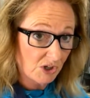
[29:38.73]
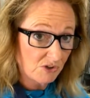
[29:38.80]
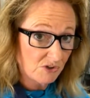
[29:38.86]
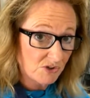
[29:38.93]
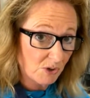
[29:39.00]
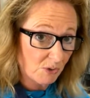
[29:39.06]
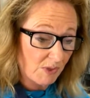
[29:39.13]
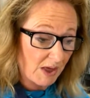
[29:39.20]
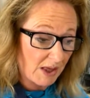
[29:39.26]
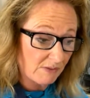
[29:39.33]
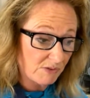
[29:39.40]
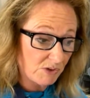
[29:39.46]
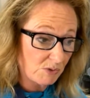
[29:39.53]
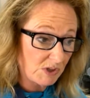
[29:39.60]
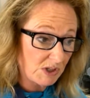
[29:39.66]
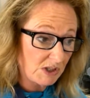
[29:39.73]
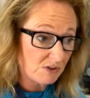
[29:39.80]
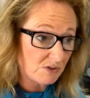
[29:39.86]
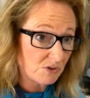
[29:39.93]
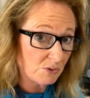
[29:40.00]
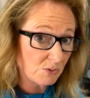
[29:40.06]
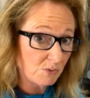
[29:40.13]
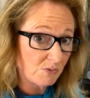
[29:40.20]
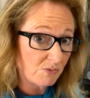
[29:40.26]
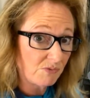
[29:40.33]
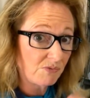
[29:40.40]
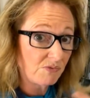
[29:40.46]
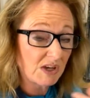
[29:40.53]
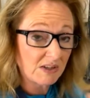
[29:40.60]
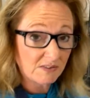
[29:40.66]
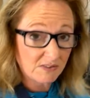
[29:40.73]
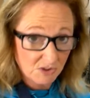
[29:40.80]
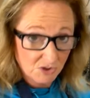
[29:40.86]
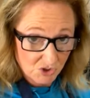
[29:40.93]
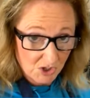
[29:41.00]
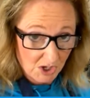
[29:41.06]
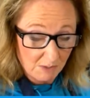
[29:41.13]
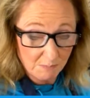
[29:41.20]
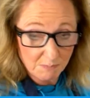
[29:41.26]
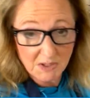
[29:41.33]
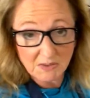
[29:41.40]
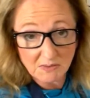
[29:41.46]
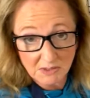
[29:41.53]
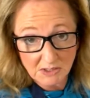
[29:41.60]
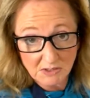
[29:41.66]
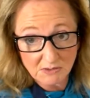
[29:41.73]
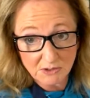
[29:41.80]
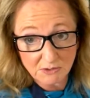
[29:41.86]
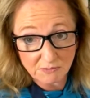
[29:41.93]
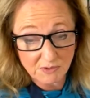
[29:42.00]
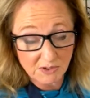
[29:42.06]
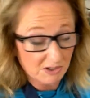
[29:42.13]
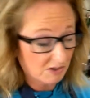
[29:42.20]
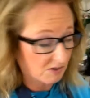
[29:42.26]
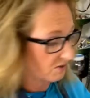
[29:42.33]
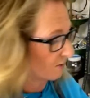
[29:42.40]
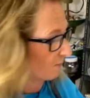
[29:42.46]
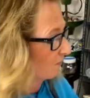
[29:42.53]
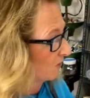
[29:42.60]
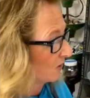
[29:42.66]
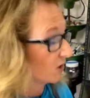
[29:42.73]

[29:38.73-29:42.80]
so that if you need to fix the shape, it's easier fix.